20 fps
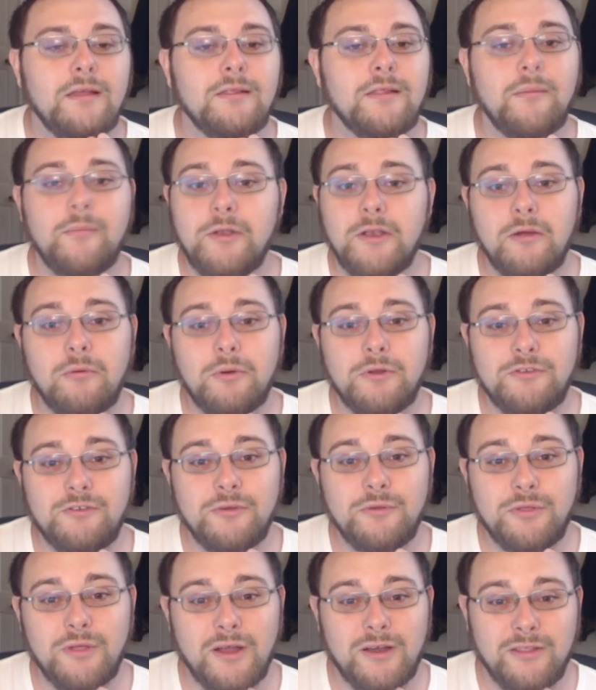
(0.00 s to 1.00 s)
Let me know what
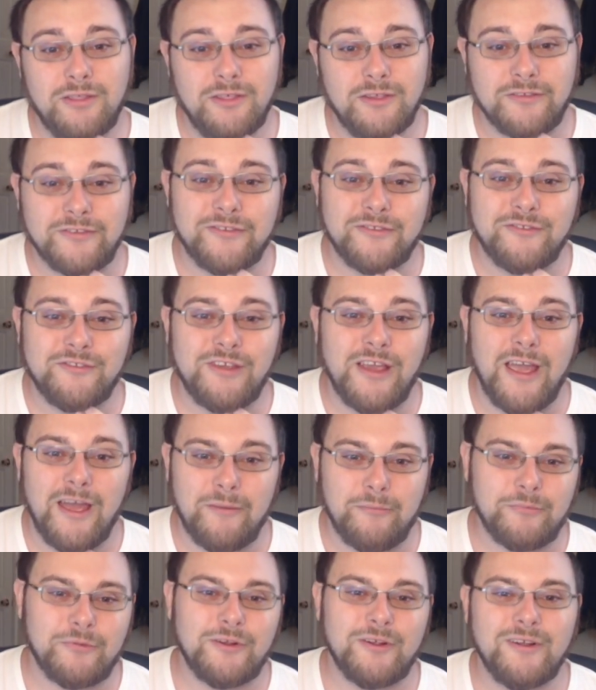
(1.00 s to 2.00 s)
you thought of this
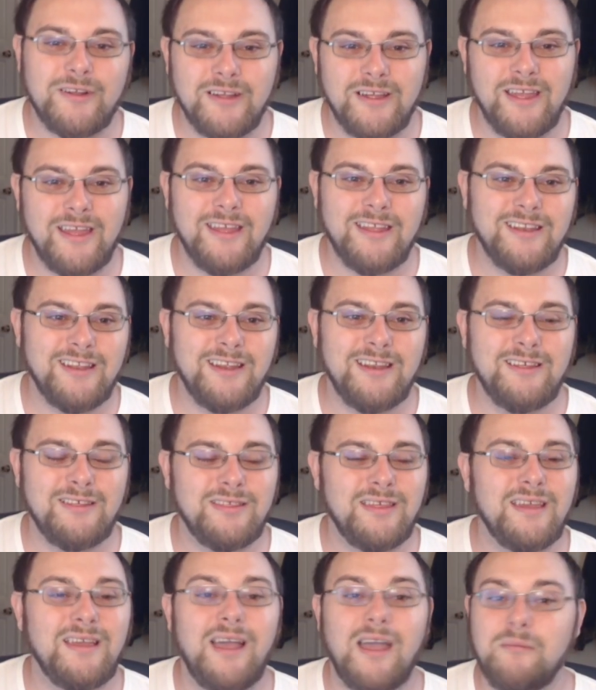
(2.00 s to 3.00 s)
chapter and
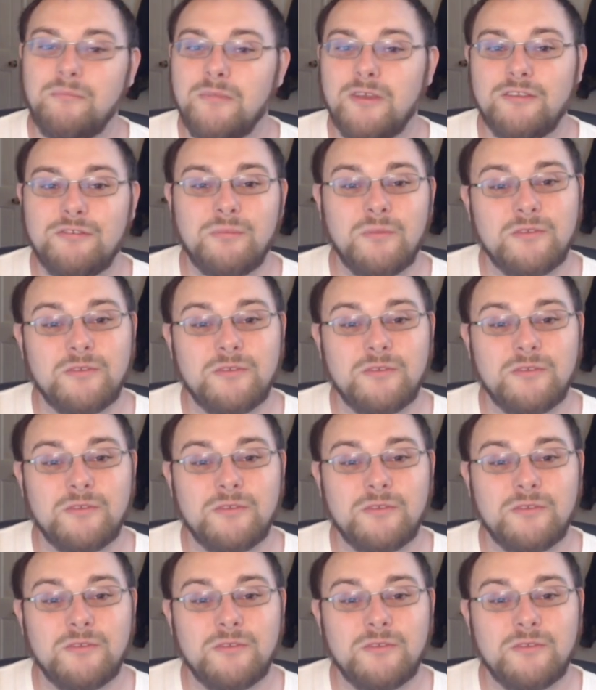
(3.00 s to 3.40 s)
anything I miss,